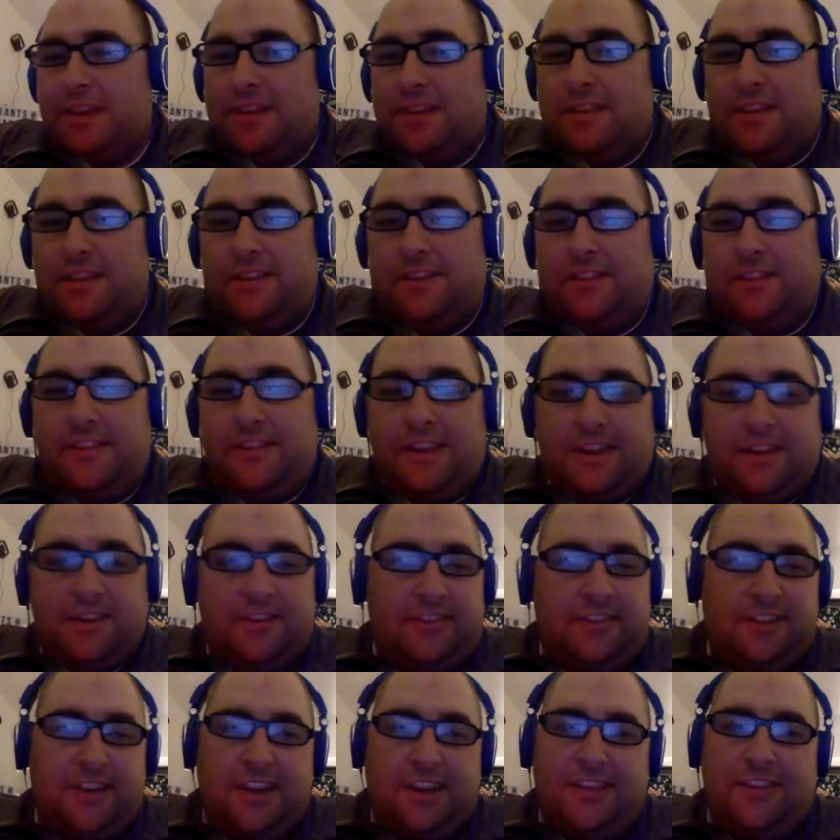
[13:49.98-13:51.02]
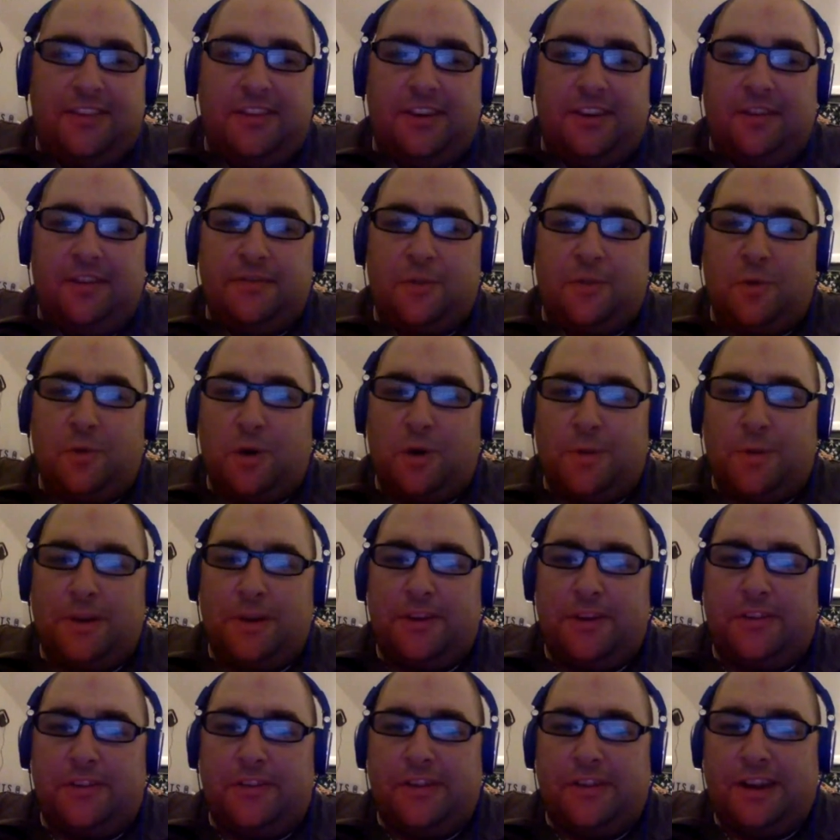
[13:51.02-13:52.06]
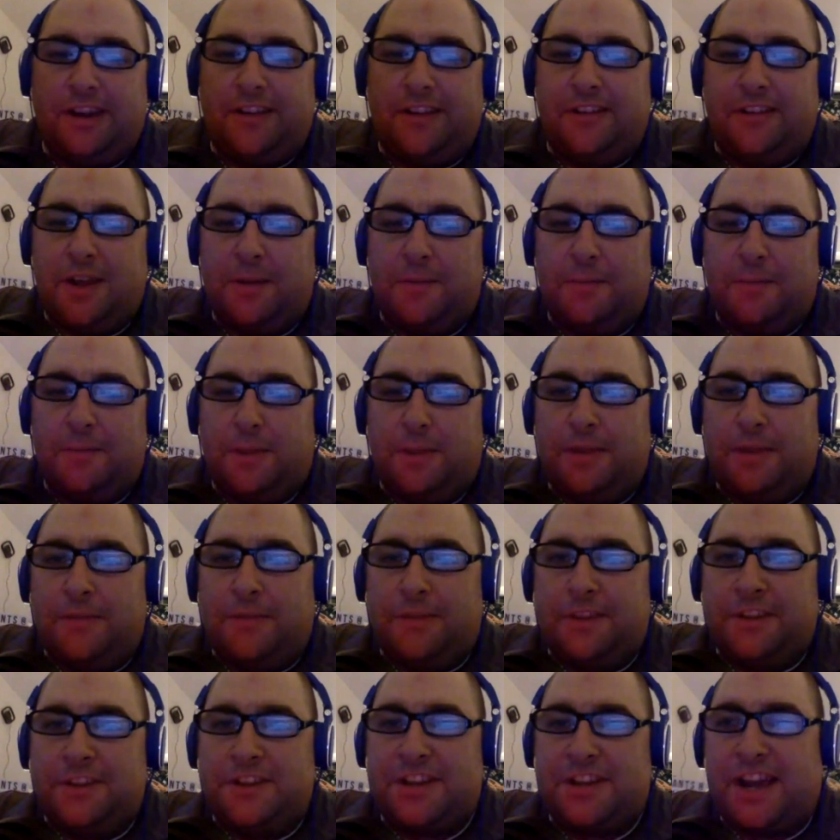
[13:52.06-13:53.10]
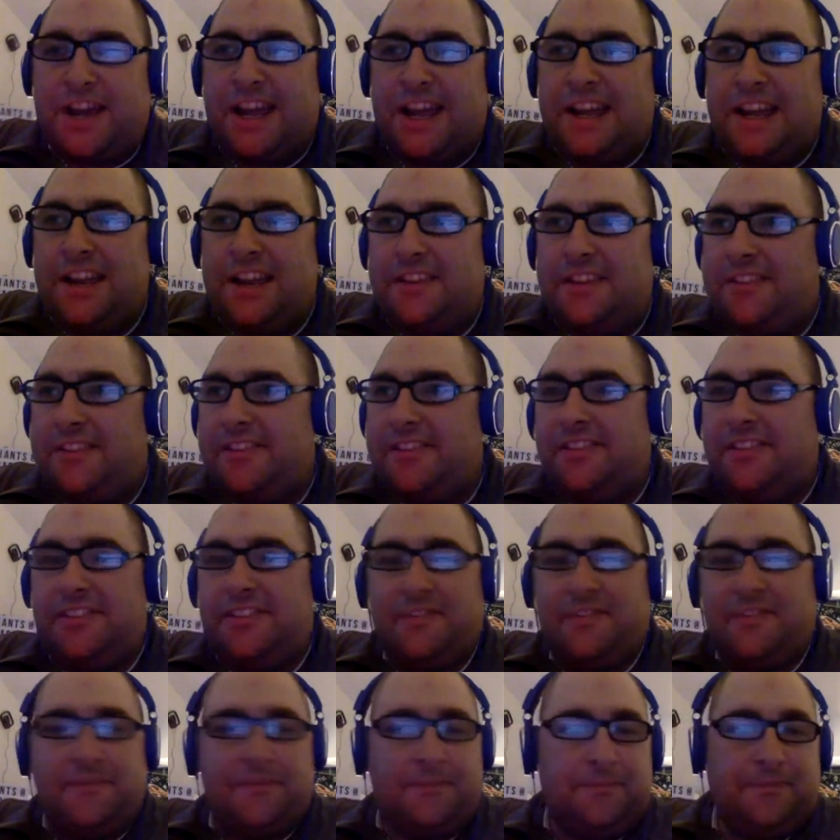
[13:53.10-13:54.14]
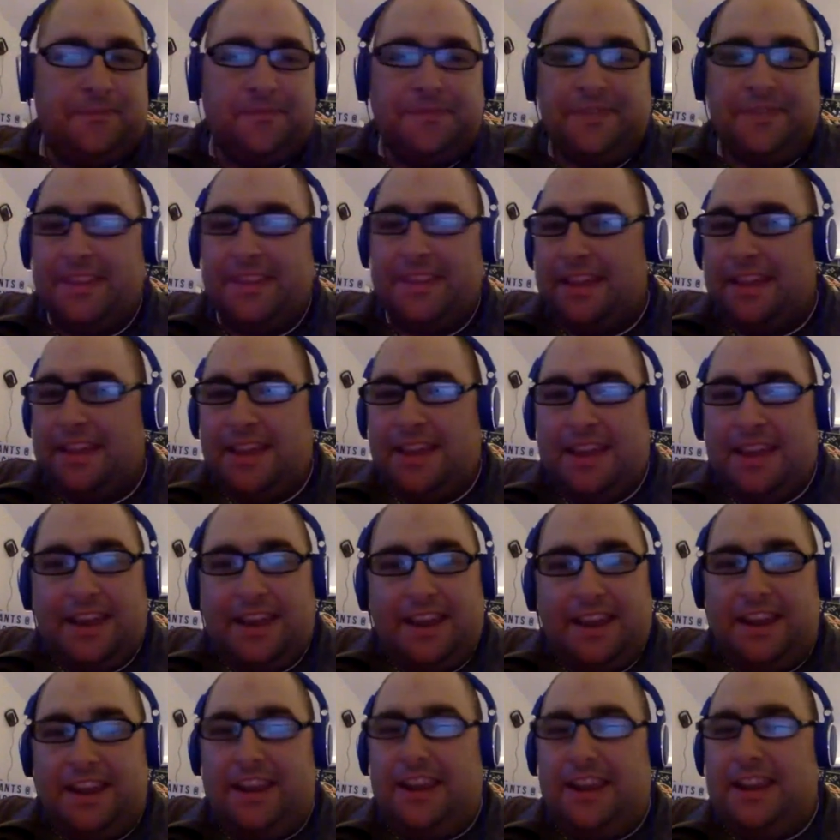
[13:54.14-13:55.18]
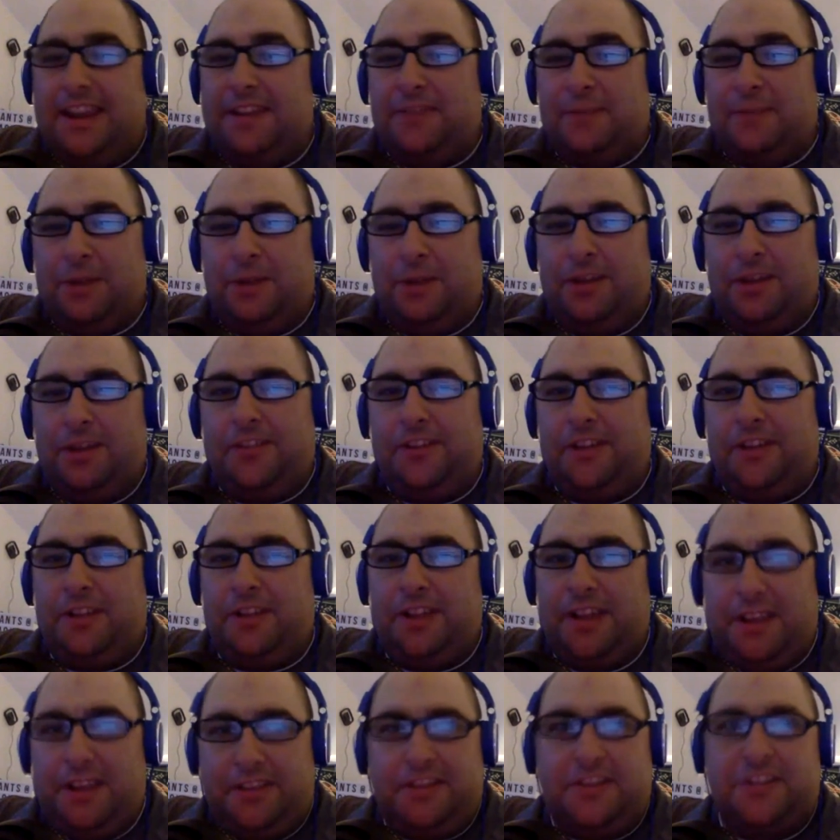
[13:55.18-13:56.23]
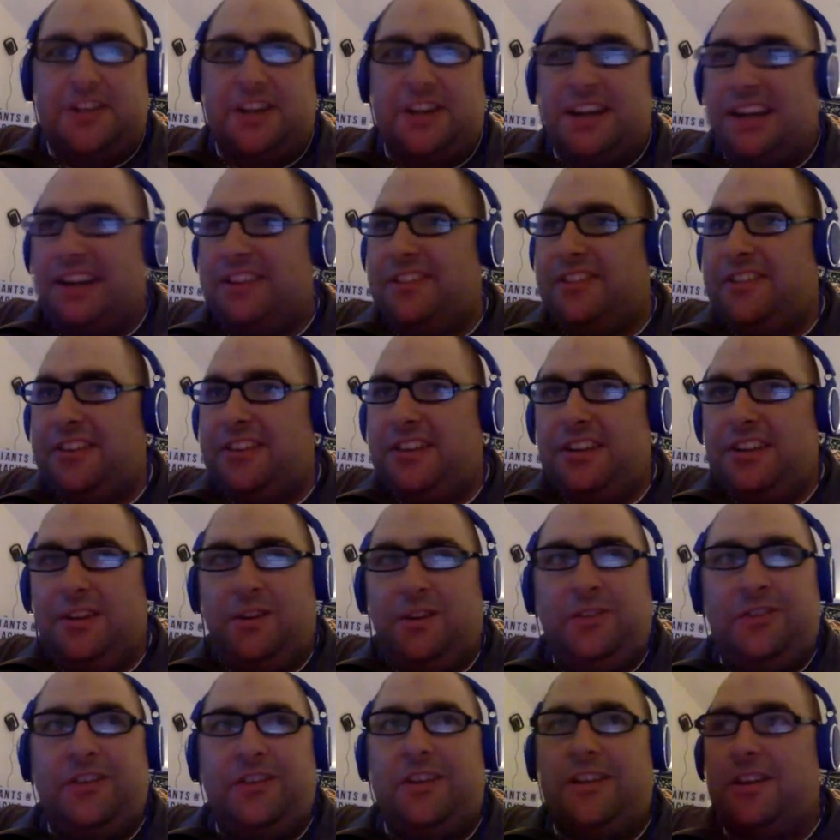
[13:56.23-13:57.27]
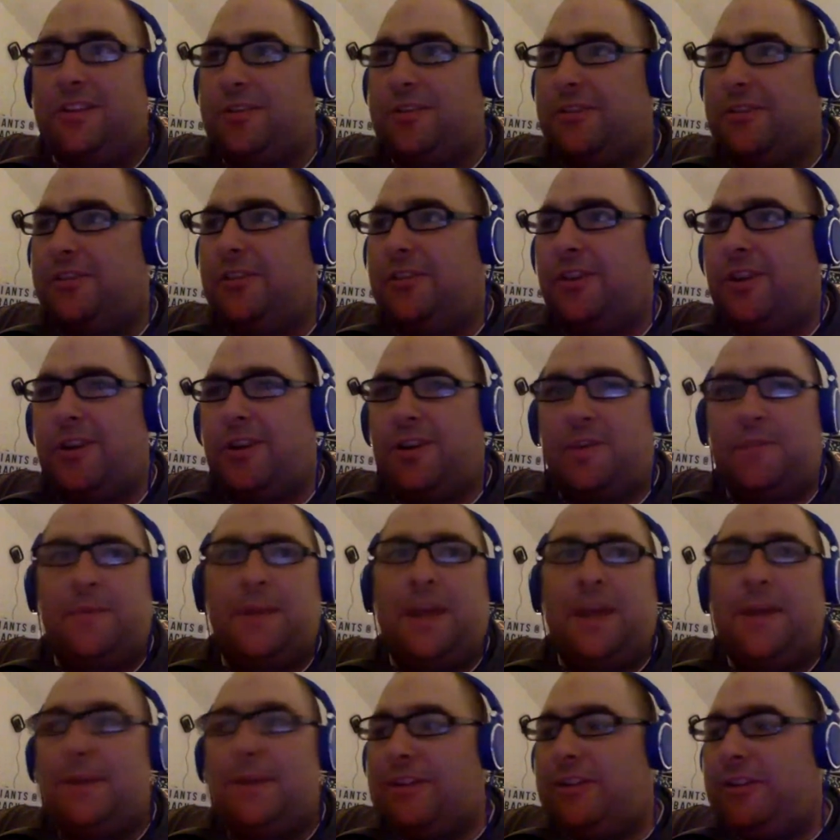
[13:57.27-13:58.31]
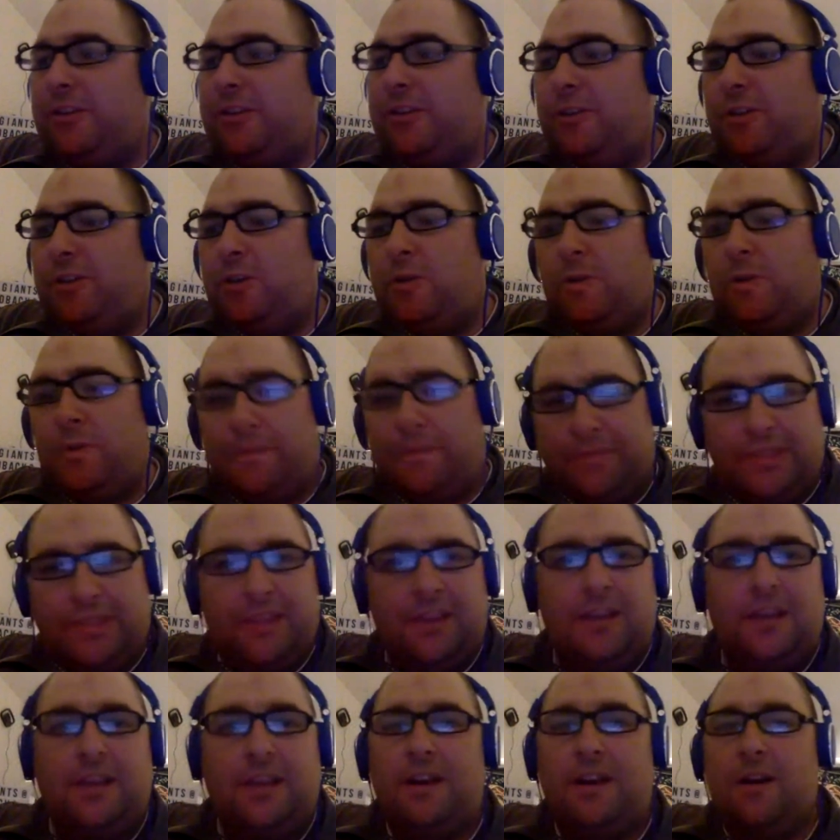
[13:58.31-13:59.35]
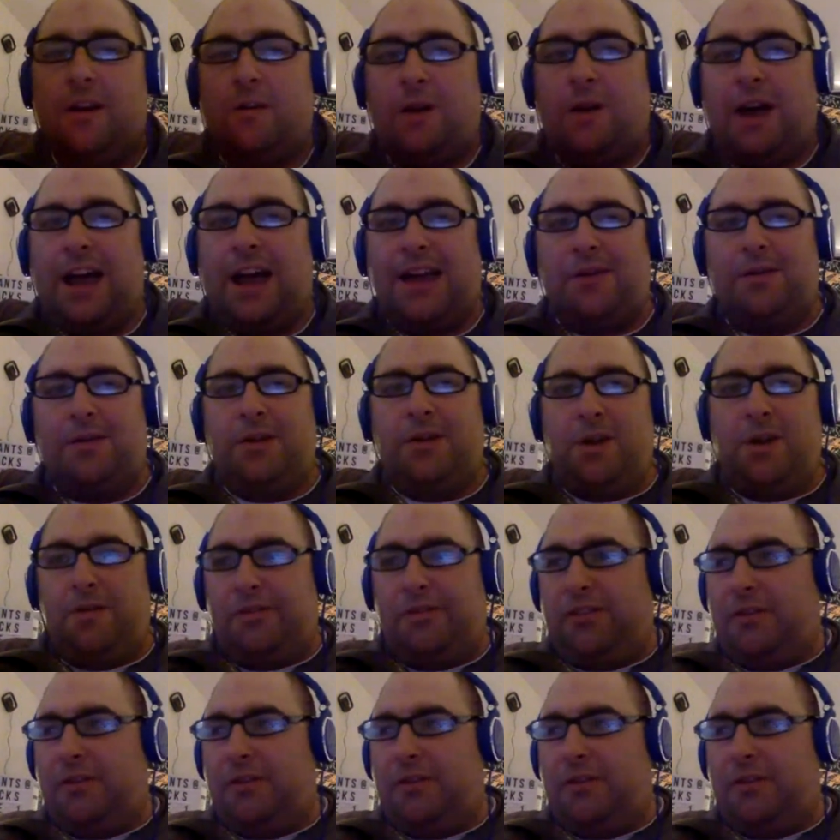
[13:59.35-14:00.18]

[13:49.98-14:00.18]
this next season if Corbin decides to come play for the Giants. And realistically, the Giants can use another starter, maybe two. I don't know if